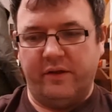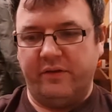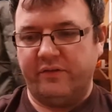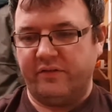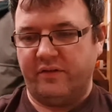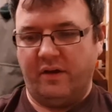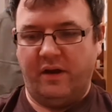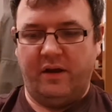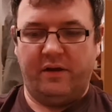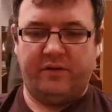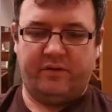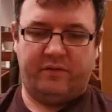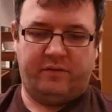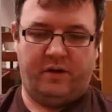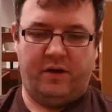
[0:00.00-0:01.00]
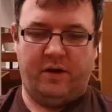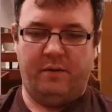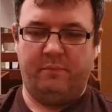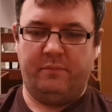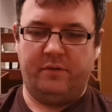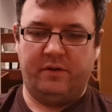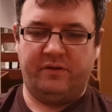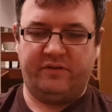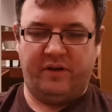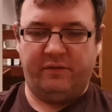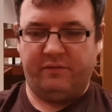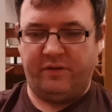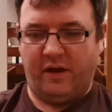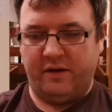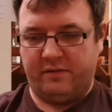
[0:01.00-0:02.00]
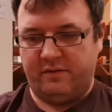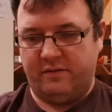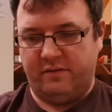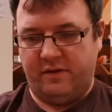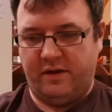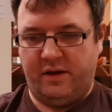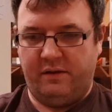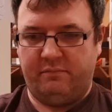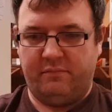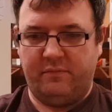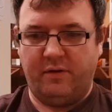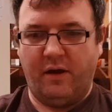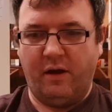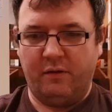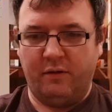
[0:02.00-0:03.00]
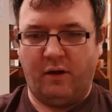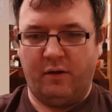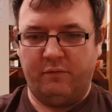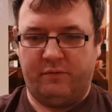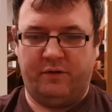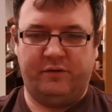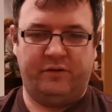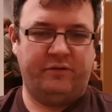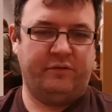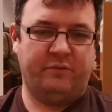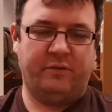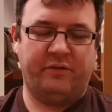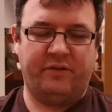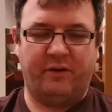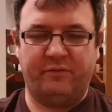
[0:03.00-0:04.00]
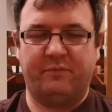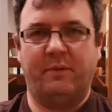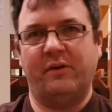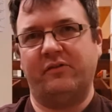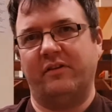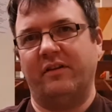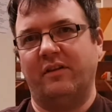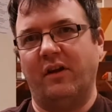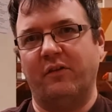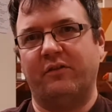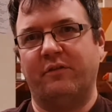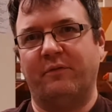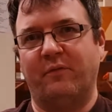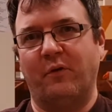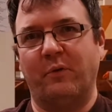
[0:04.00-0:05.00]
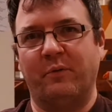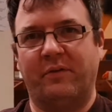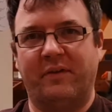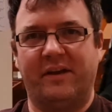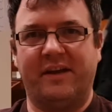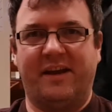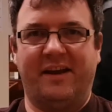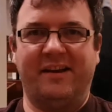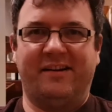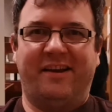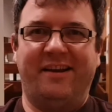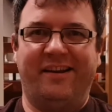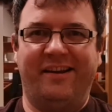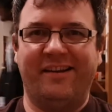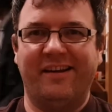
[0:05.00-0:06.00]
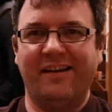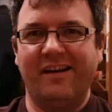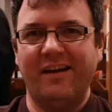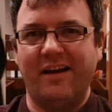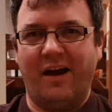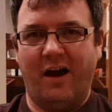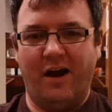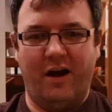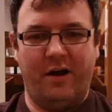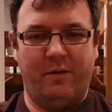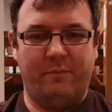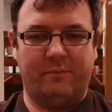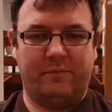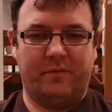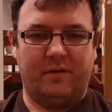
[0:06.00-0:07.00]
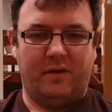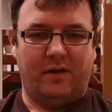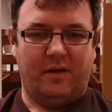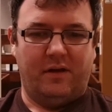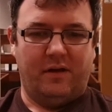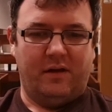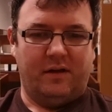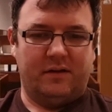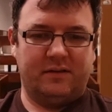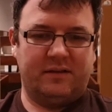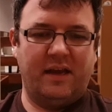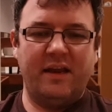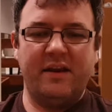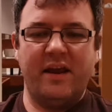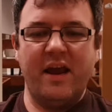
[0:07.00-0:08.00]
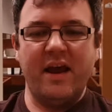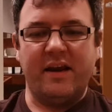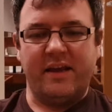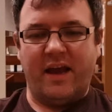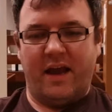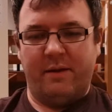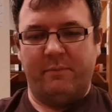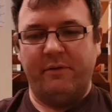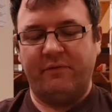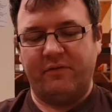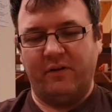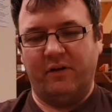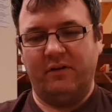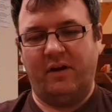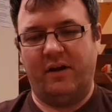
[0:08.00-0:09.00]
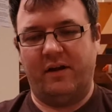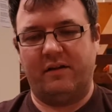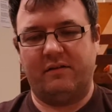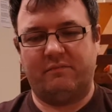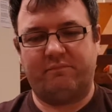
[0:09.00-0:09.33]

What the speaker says: this. As Steve said, a lot, and you yourself mentioned, lots of forward thinking needed. Because in the early game, you've sort of like